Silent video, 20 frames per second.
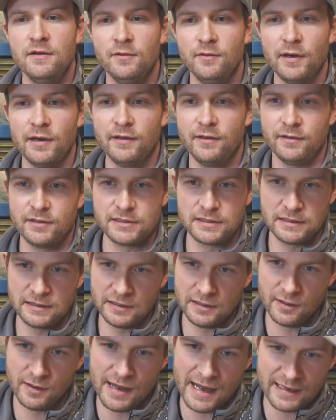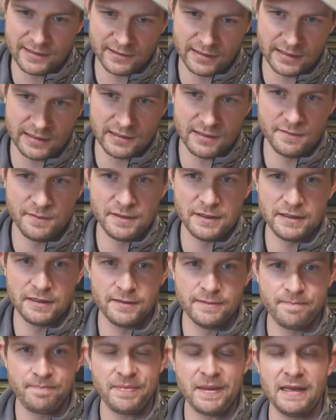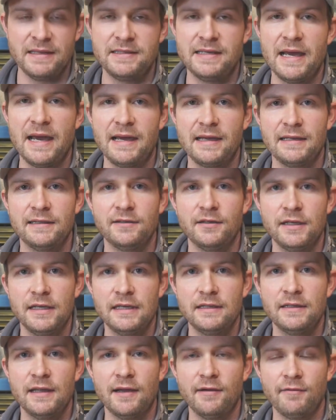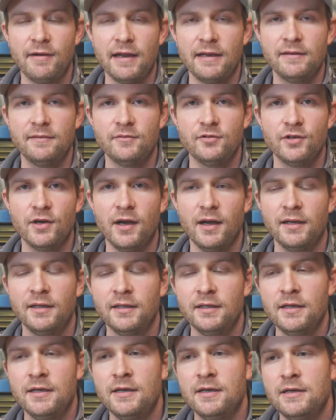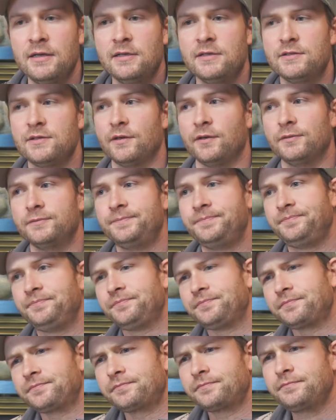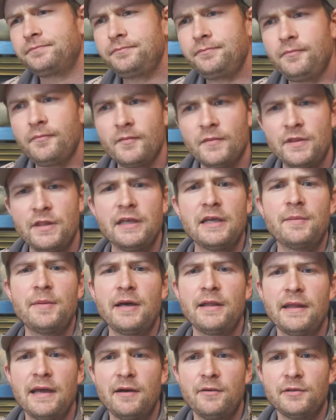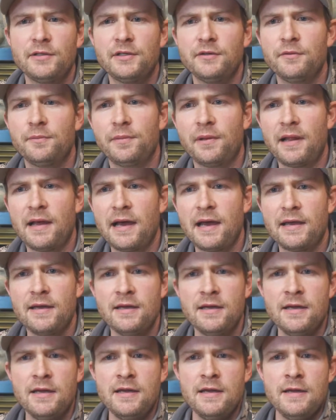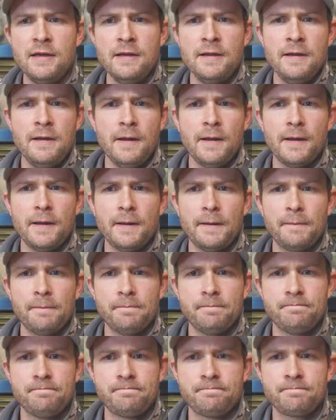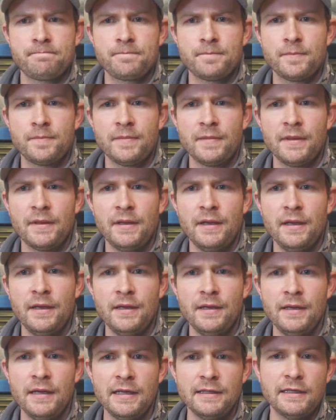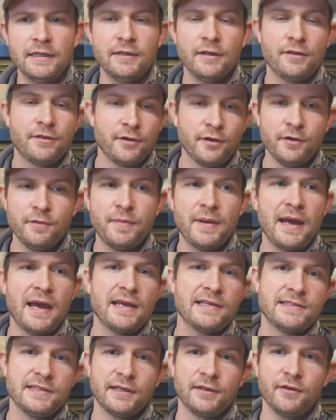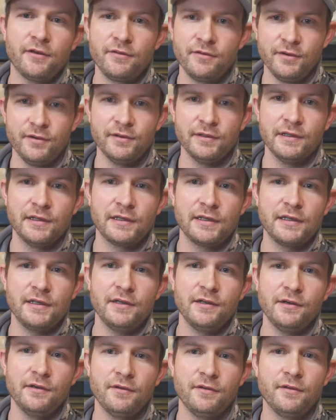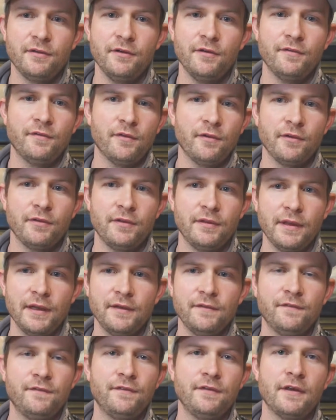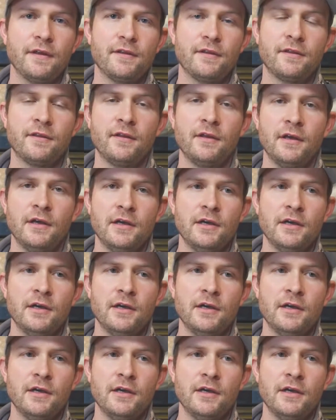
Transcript: where there's, you know, actually going to be a tag in that random draw. So think about that when you apply. And then the third pass, they go through and look at your third, fourth, and fifth